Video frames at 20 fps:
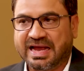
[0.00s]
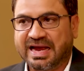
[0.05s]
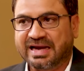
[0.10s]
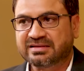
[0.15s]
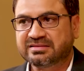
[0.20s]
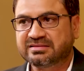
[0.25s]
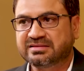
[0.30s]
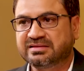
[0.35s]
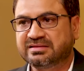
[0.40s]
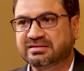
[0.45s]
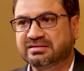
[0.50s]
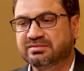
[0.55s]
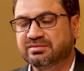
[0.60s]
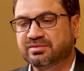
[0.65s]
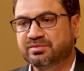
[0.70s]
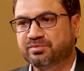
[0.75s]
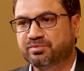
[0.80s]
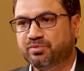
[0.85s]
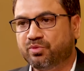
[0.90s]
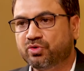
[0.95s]
And
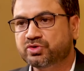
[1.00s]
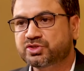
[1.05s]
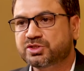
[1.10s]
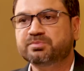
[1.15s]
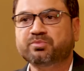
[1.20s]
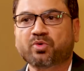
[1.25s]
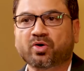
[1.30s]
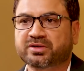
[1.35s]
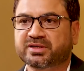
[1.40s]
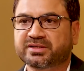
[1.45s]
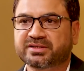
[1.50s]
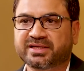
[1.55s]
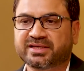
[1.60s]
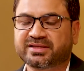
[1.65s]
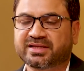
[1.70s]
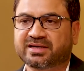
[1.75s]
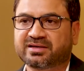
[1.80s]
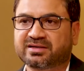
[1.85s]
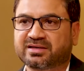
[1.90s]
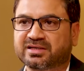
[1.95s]
most important
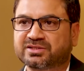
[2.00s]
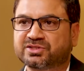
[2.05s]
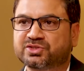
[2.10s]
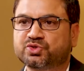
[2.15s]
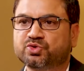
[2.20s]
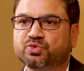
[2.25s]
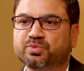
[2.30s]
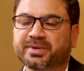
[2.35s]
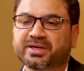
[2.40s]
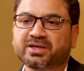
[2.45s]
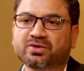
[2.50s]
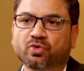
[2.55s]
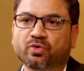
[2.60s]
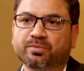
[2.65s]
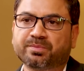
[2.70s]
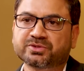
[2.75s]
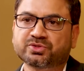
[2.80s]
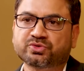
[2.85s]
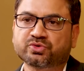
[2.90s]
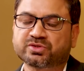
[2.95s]
thing that consuming
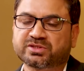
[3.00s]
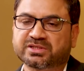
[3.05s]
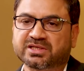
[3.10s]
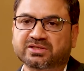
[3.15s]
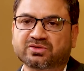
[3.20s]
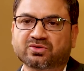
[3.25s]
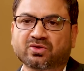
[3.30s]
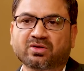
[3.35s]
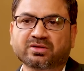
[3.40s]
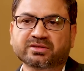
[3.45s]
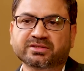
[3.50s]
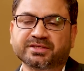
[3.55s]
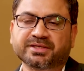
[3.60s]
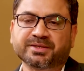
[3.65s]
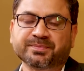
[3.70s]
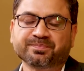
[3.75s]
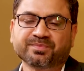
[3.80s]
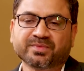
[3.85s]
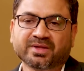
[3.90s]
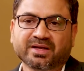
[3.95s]
open source
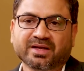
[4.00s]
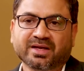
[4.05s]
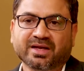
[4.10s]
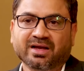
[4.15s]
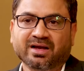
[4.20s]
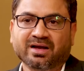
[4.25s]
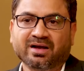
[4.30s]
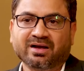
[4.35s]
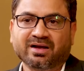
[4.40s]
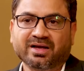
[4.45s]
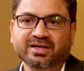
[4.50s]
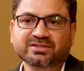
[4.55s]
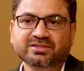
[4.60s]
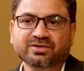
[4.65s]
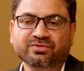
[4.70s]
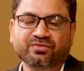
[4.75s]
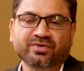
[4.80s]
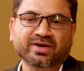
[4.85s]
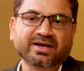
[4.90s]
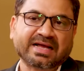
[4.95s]
technology is
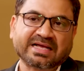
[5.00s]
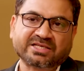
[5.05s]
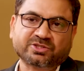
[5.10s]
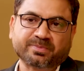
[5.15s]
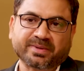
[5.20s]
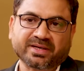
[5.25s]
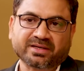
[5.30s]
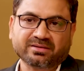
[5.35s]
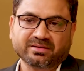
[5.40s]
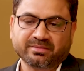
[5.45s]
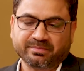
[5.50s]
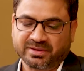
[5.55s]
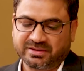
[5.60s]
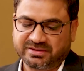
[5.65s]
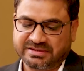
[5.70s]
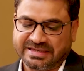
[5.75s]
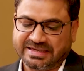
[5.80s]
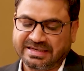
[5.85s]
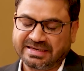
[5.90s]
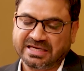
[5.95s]
the one aspect,
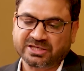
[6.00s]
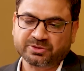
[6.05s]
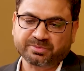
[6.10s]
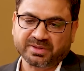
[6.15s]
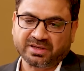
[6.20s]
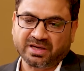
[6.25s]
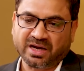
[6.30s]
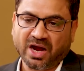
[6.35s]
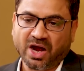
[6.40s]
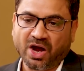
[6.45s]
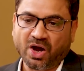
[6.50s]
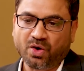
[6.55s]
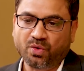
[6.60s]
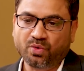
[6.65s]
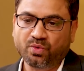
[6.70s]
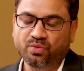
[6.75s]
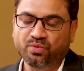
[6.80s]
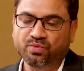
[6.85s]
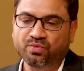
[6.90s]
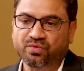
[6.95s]
but second aspect, how
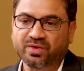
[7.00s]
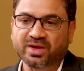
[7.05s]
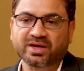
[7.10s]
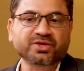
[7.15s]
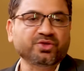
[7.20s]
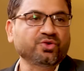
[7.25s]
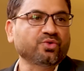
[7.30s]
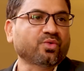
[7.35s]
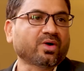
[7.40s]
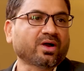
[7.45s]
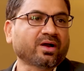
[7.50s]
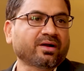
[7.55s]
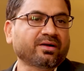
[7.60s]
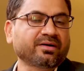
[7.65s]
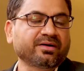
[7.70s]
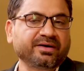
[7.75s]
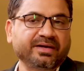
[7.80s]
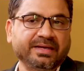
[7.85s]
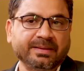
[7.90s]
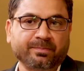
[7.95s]
well you
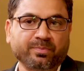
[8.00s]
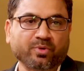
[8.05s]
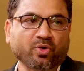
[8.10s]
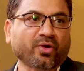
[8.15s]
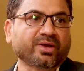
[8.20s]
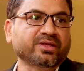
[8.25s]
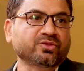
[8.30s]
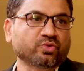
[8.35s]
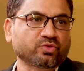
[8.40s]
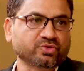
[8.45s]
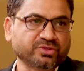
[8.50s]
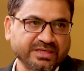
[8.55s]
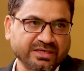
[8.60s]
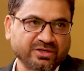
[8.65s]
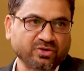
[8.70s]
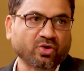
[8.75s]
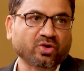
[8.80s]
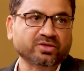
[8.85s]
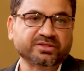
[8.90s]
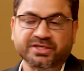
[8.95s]
are deploying those
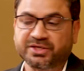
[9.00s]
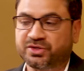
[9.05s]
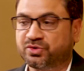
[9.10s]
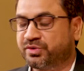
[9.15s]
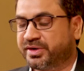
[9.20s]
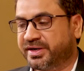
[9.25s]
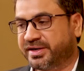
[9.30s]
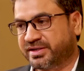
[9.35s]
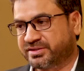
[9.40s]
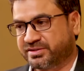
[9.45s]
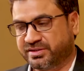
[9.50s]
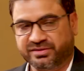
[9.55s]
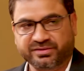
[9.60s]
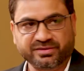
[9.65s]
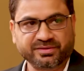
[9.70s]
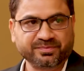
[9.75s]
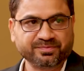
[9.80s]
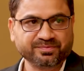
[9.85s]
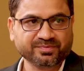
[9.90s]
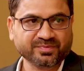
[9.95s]
technology in your data center.